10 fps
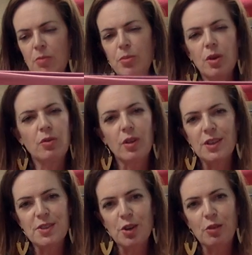beautiful
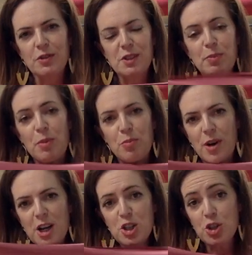and soft. It's been
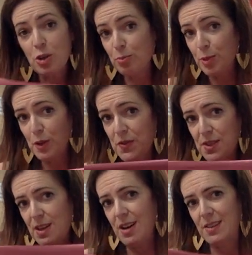brushed on both
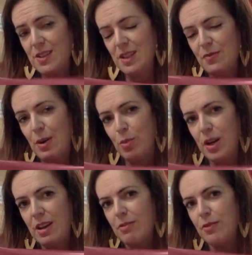sides, this
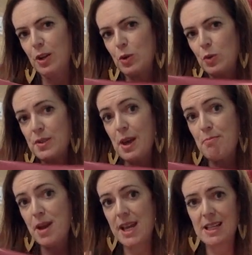fabric. It feels
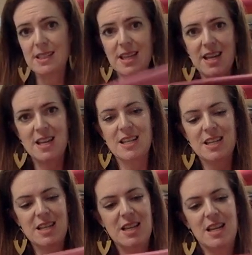amazing
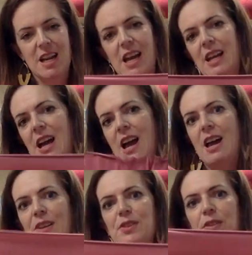and it
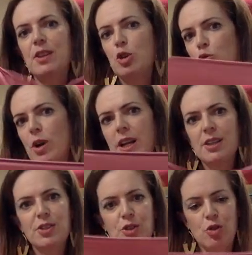has the
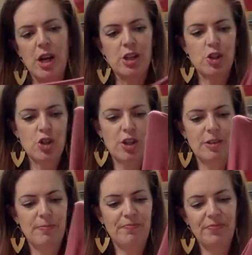greatest stretch.
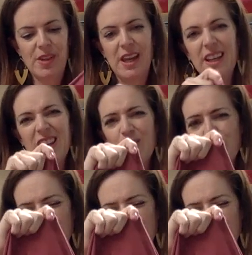And even